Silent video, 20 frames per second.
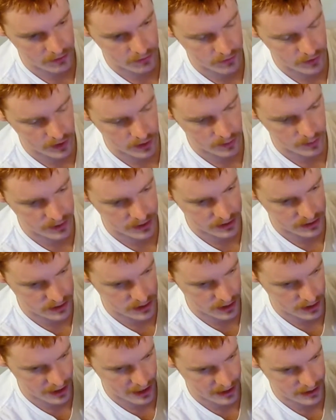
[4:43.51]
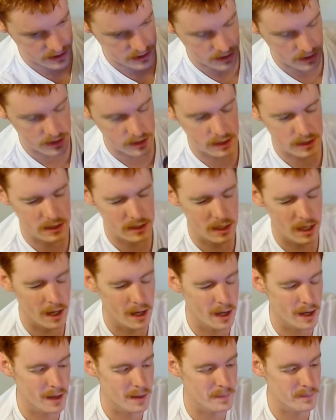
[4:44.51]
filament that the
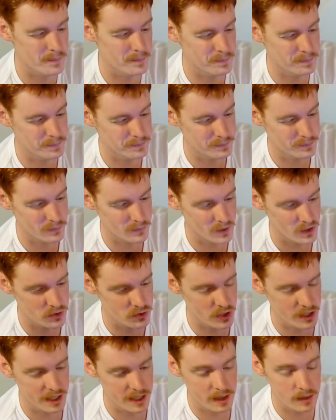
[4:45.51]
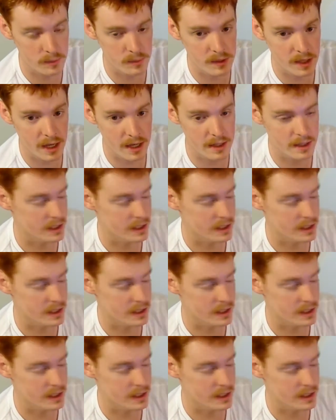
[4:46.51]
uh, Try to Help guy